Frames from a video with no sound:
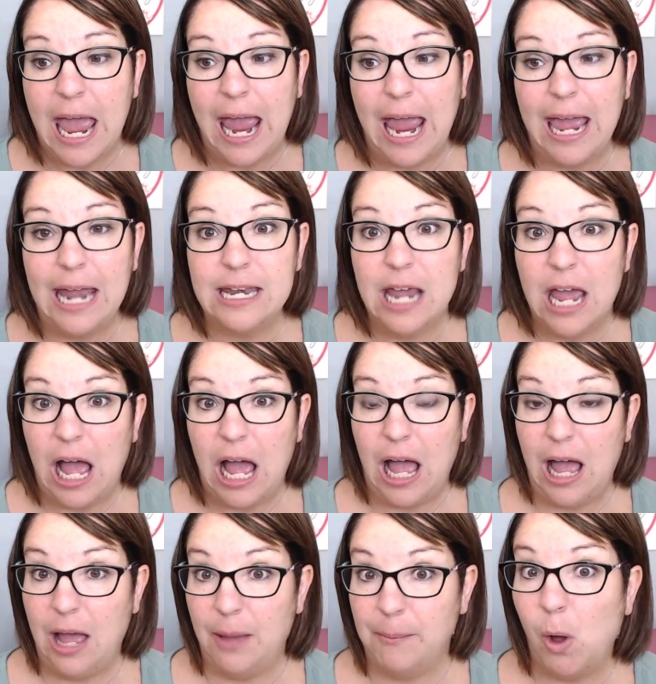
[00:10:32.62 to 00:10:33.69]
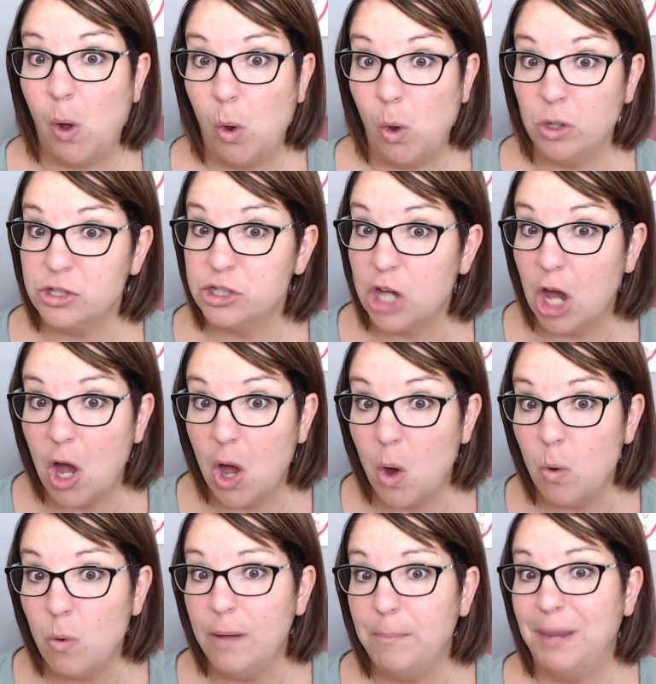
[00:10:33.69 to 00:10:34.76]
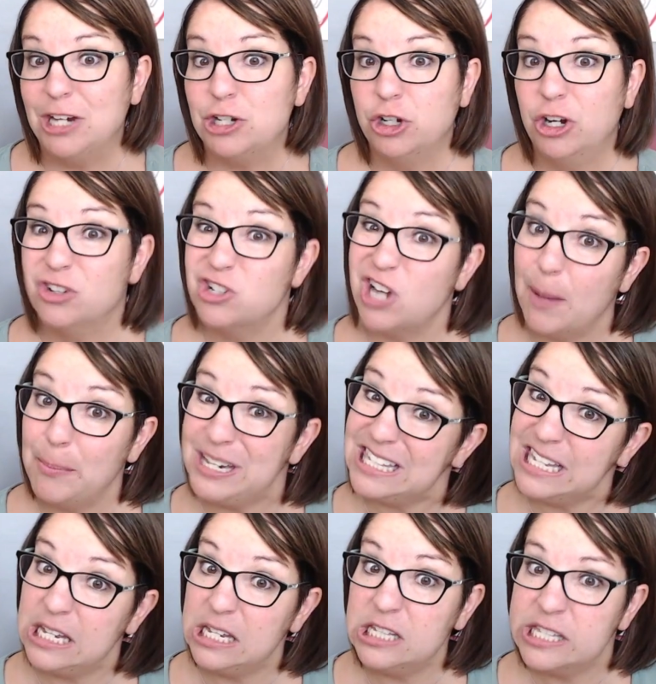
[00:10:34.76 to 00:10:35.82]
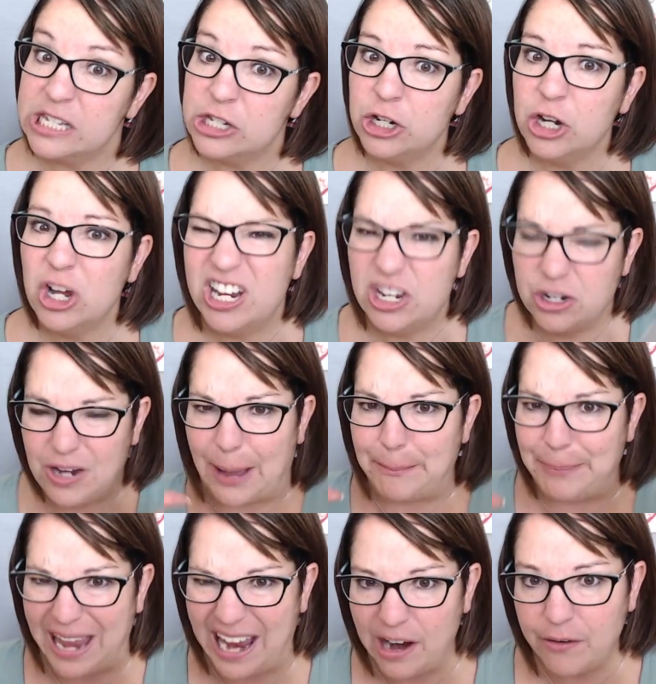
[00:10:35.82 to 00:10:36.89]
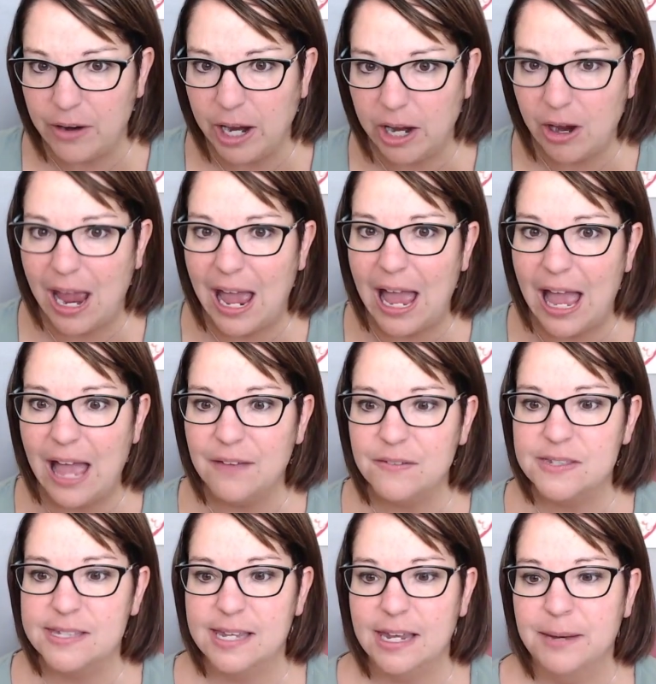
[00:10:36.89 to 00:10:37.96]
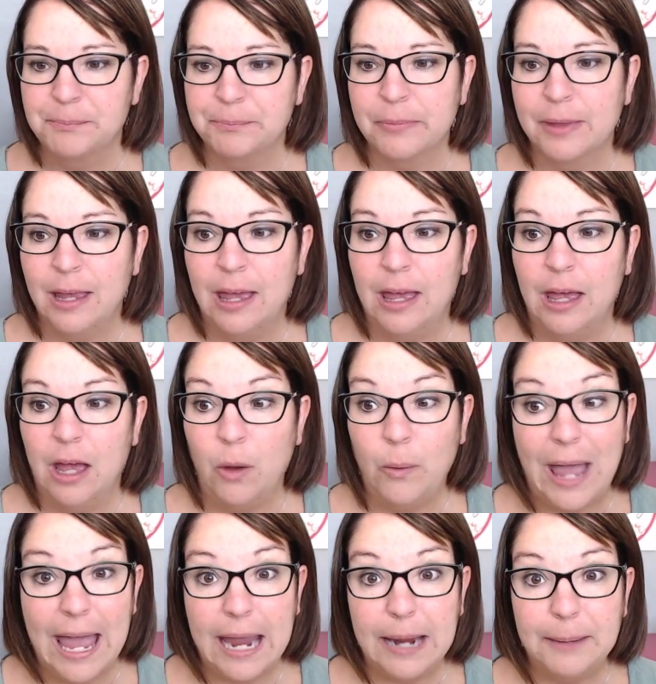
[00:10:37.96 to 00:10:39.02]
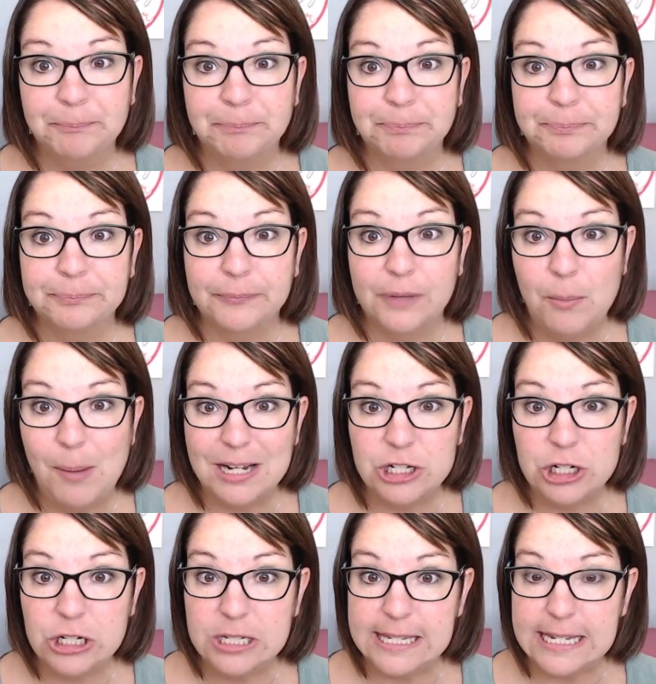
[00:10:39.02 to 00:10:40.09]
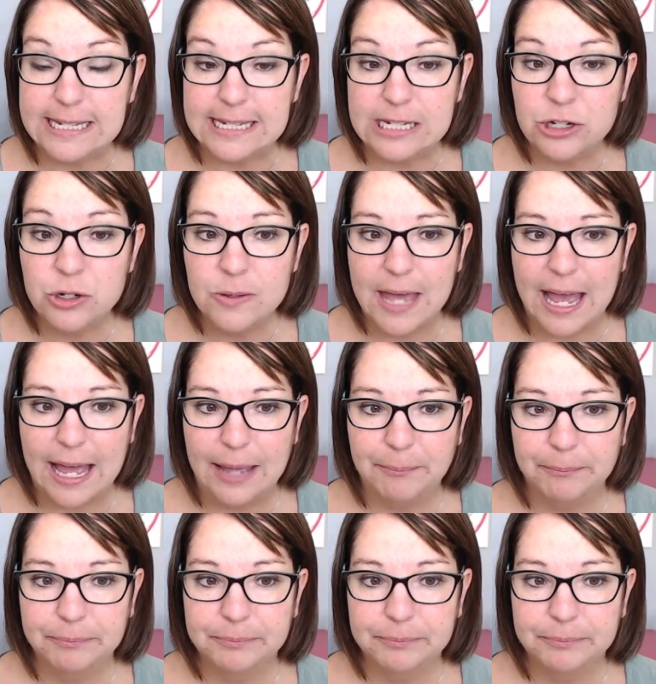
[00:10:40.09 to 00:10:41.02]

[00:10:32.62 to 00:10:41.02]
And um, also make sure your topic sentences are good and you got paragraphs. And okay, back to your seats and do that.